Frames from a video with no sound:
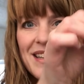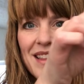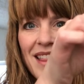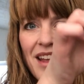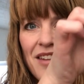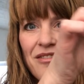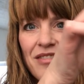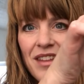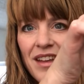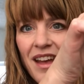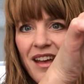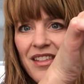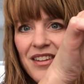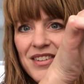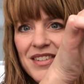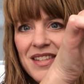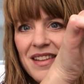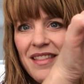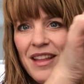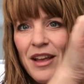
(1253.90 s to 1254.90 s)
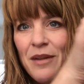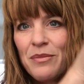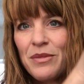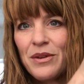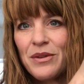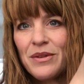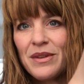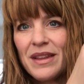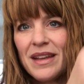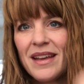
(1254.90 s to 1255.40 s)
love the colors in them. They're
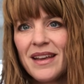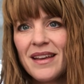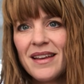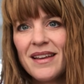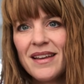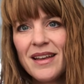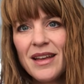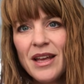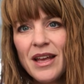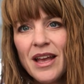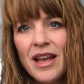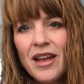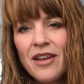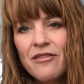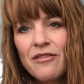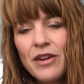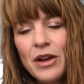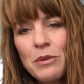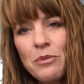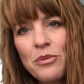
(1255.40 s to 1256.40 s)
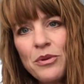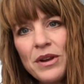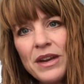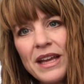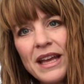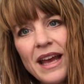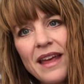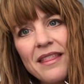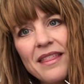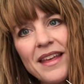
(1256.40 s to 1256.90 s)
really very pretty,
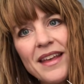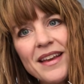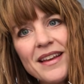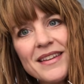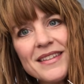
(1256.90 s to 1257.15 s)
I think,